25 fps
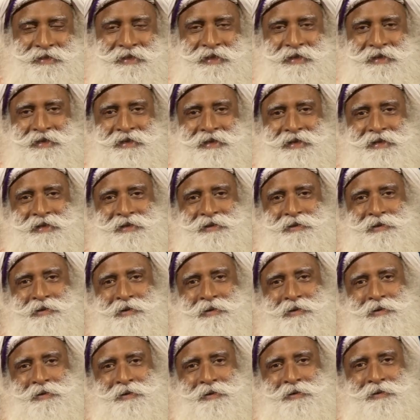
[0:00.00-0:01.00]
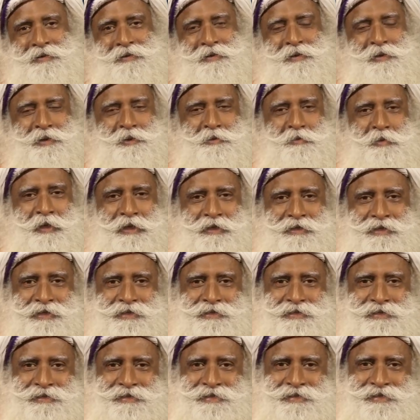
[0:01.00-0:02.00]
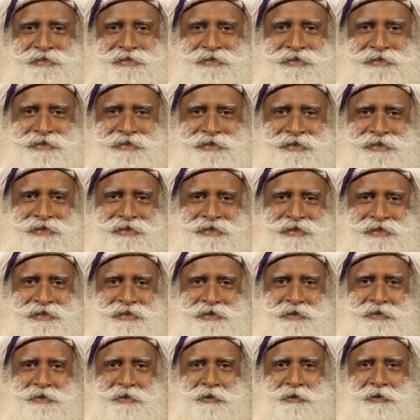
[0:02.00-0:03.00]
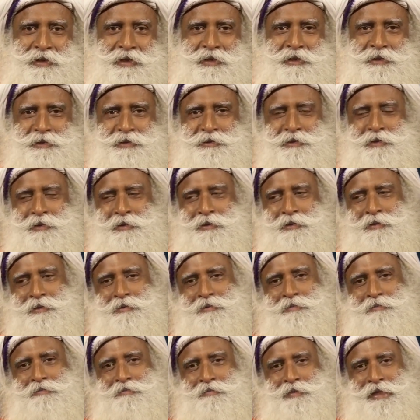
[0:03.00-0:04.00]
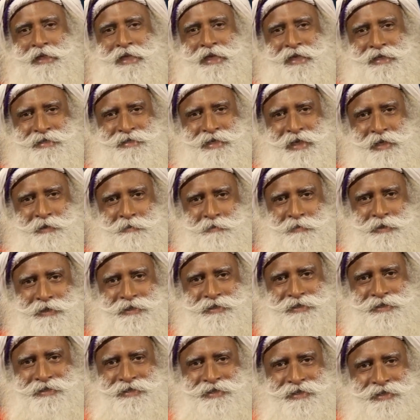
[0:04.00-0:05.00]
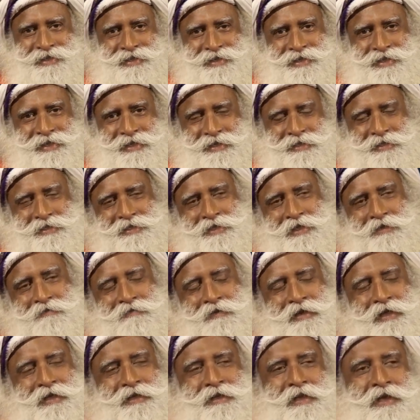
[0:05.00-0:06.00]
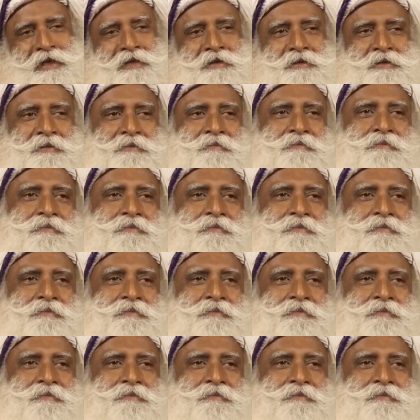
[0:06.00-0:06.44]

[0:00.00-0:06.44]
No spectators, so there is no big excitement and stuff like that.